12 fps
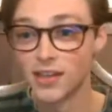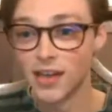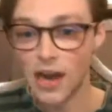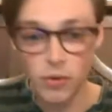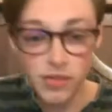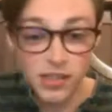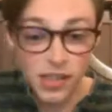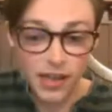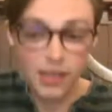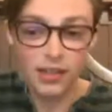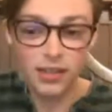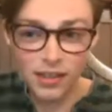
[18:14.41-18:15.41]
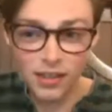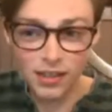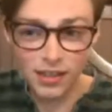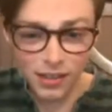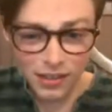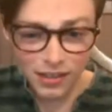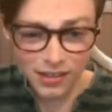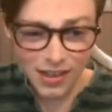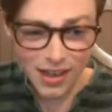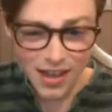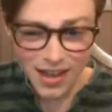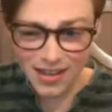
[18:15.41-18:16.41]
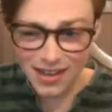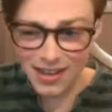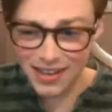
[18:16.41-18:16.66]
I was like, oh god.